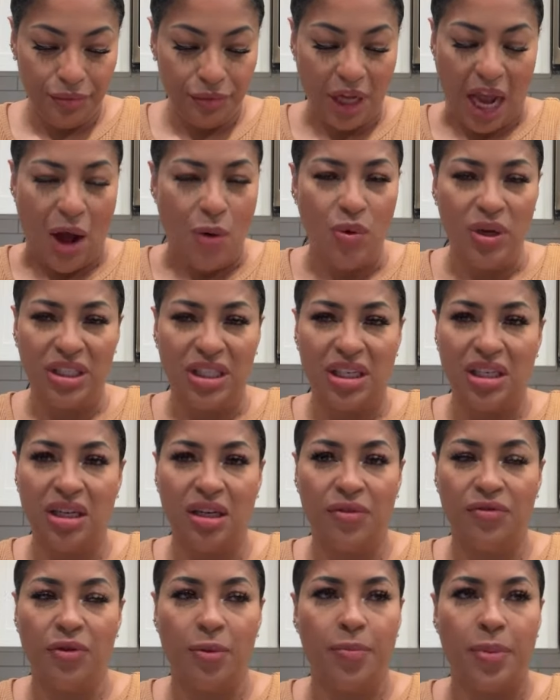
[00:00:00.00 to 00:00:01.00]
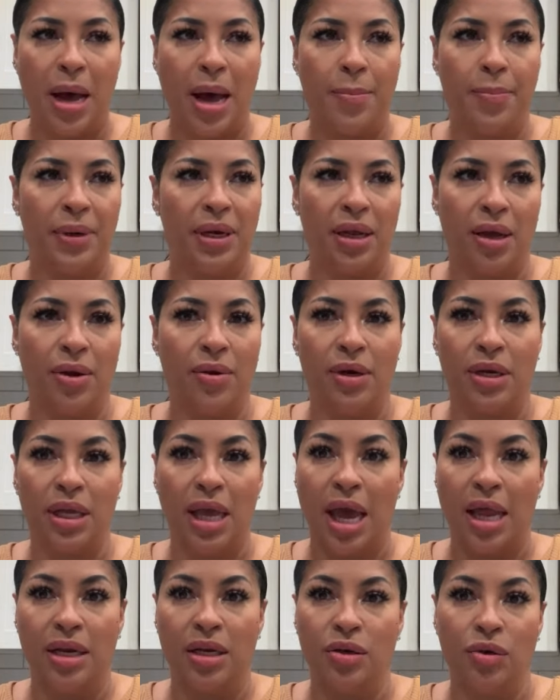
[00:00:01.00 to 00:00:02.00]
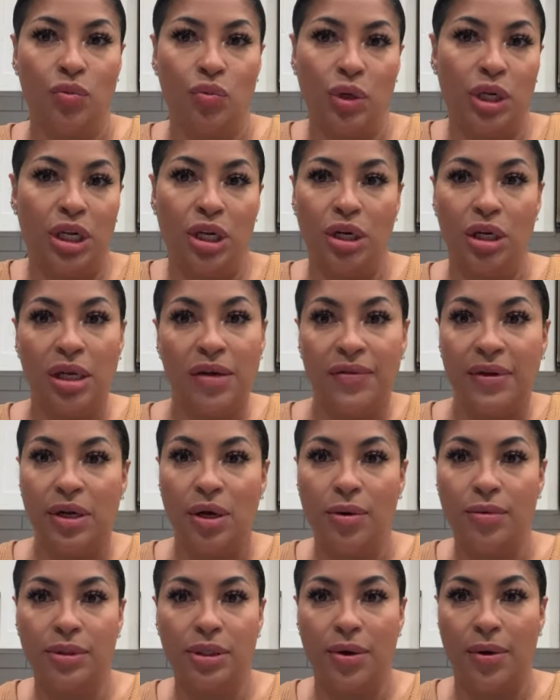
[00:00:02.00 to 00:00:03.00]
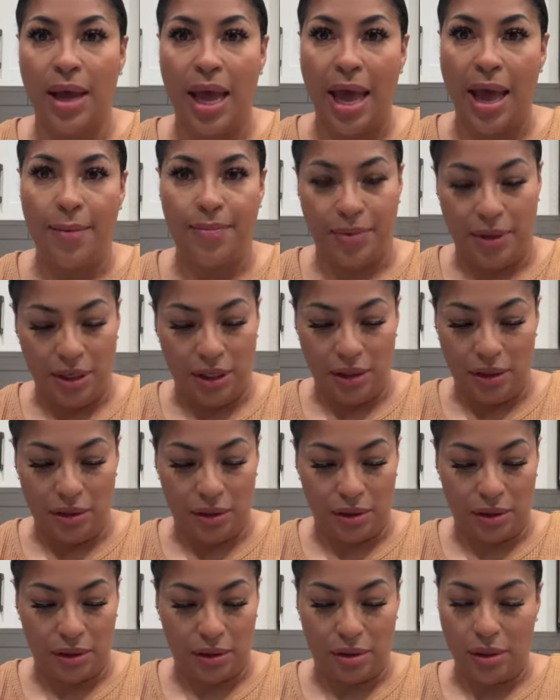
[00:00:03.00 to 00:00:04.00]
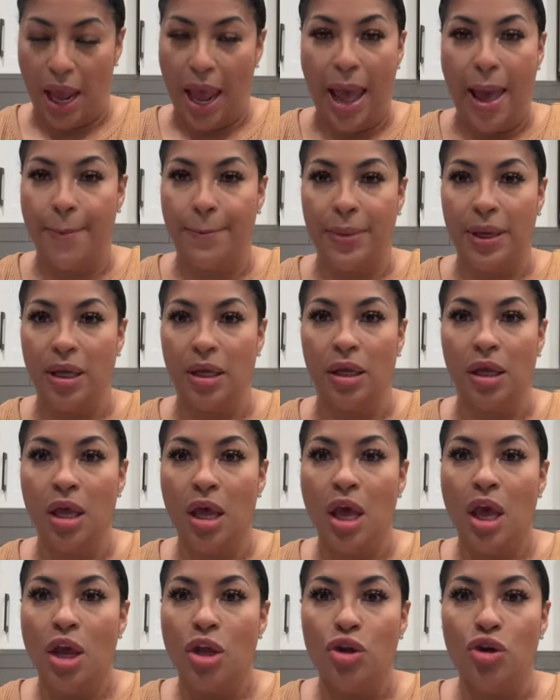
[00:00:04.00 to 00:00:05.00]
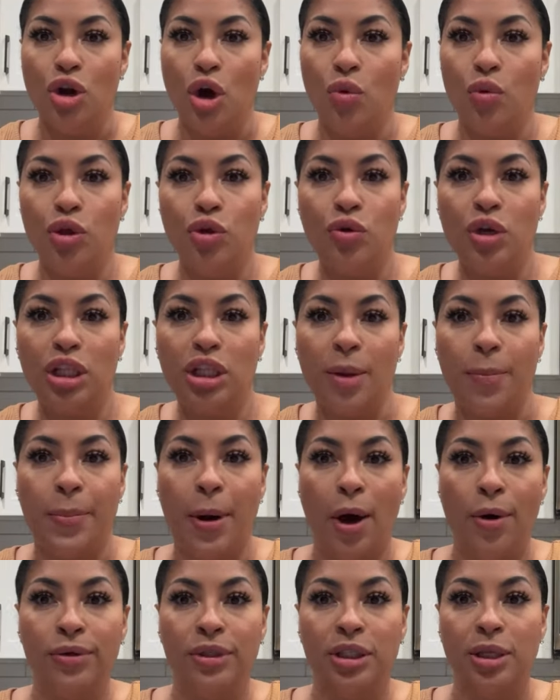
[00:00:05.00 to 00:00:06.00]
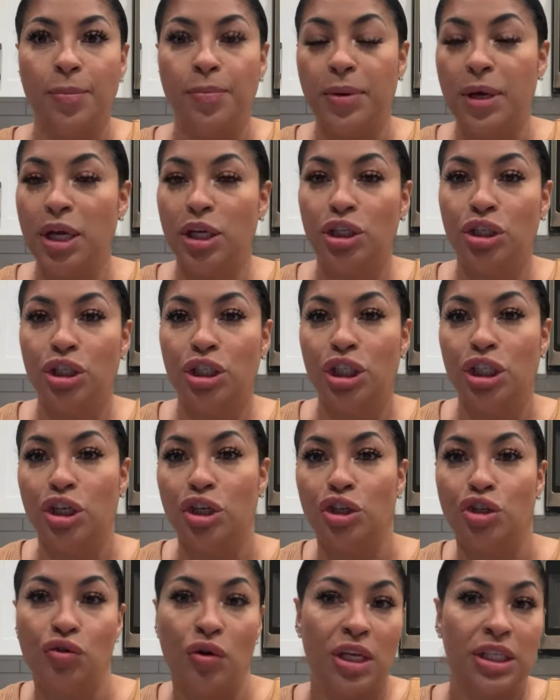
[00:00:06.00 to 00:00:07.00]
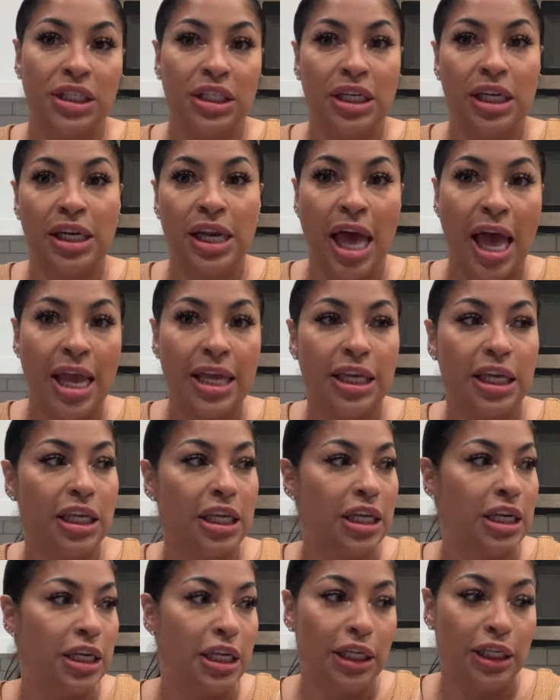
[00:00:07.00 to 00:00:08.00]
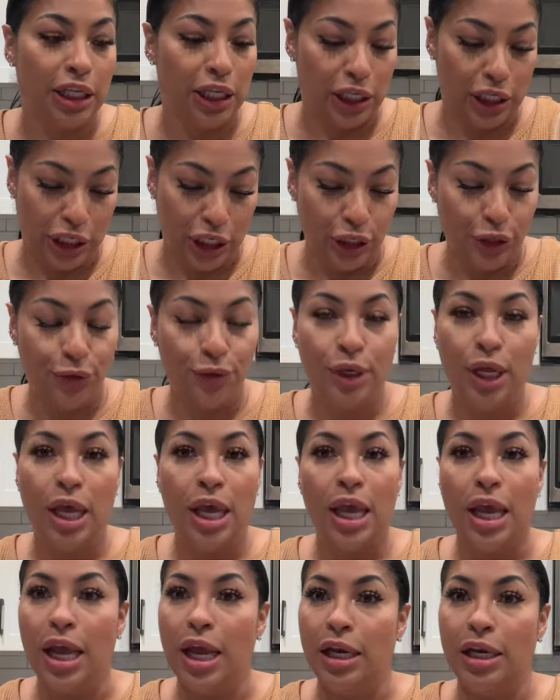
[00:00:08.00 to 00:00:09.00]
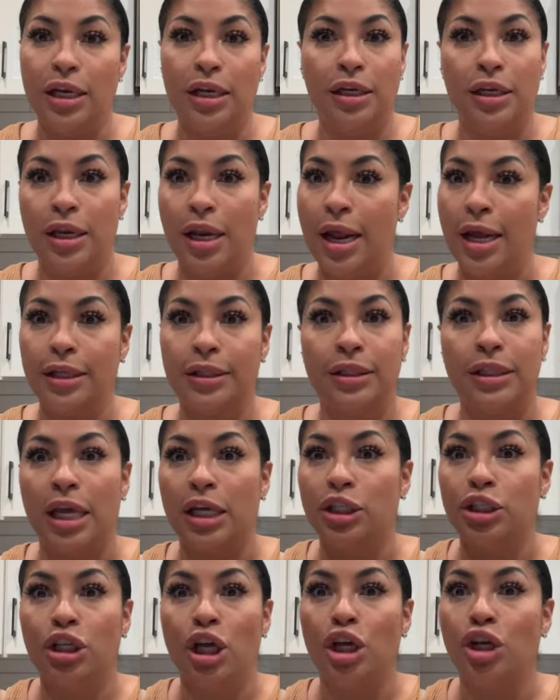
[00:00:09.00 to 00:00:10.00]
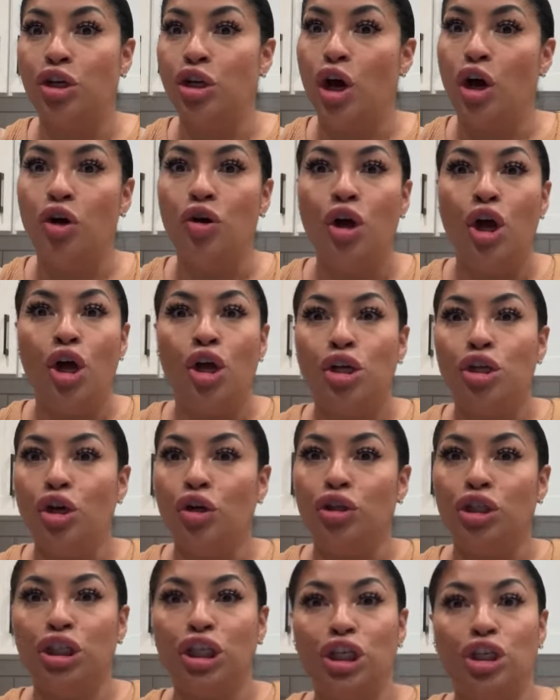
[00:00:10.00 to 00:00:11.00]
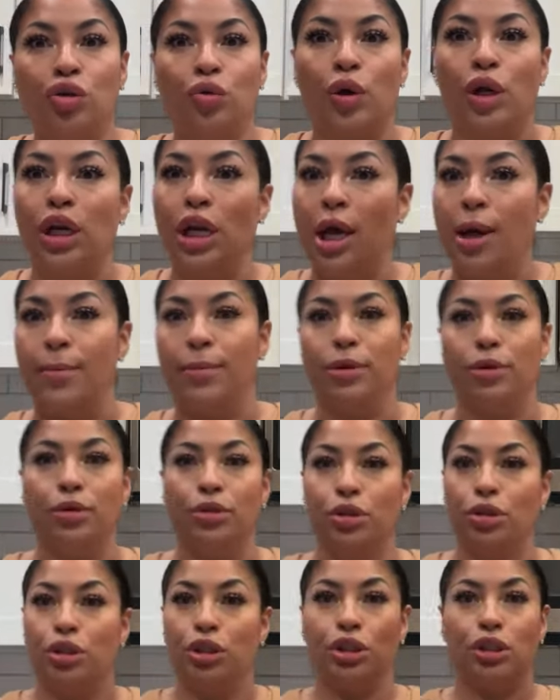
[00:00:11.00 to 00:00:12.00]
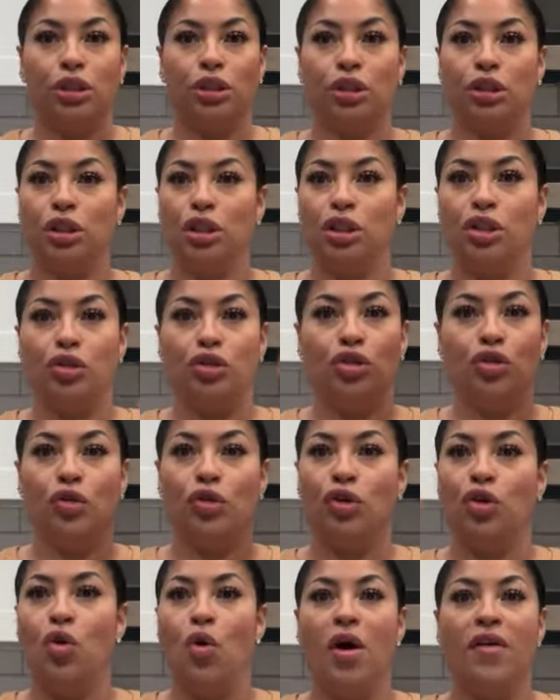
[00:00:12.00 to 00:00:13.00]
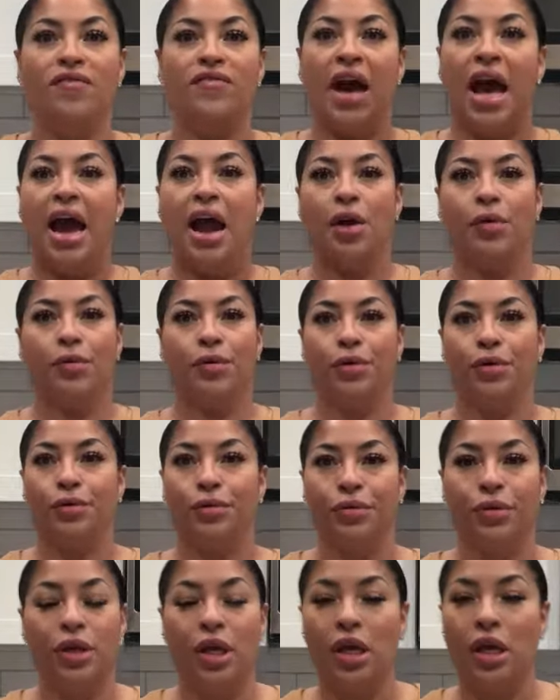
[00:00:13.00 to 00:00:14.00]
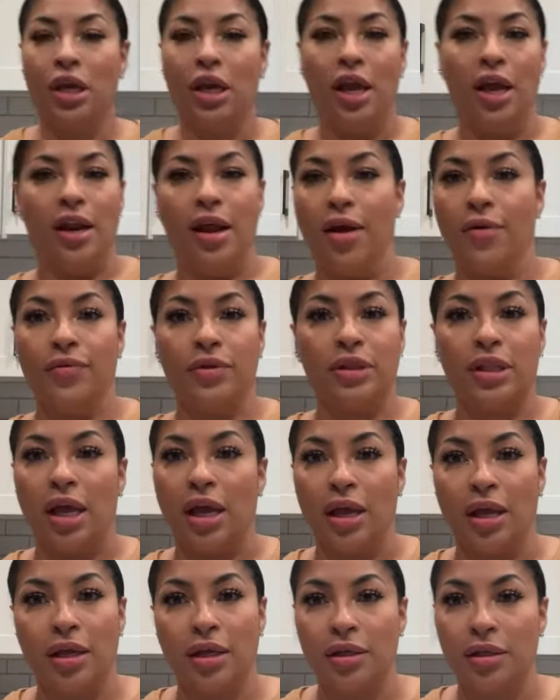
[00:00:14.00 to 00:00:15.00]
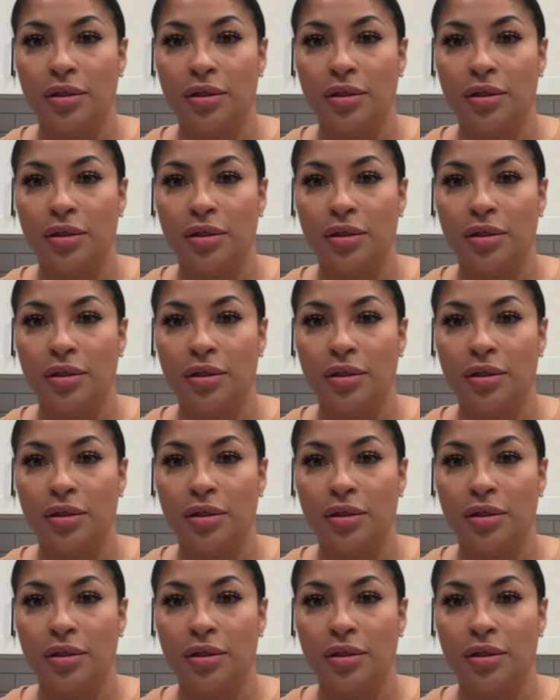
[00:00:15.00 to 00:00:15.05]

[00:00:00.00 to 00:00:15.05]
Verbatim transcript: I wasn't looking for popularity. I didn't, we didn't even know it was gonna happen. It just happened. You know, when you get the posting pictures and you're dressing alike and you're looking cute, and next next thing you know, your shit doing numbers. You just you're going viral and everything.